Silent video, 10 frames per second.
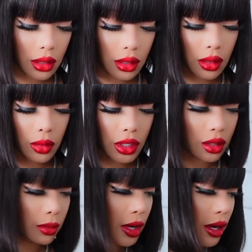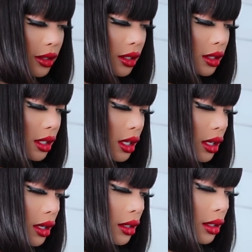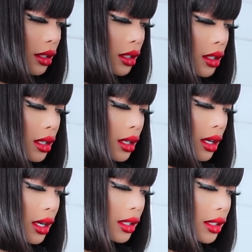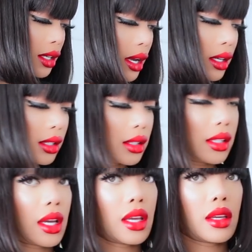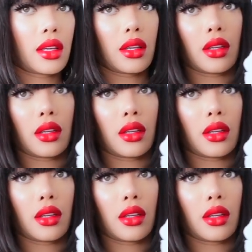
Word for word: Switching purses here. I decided to take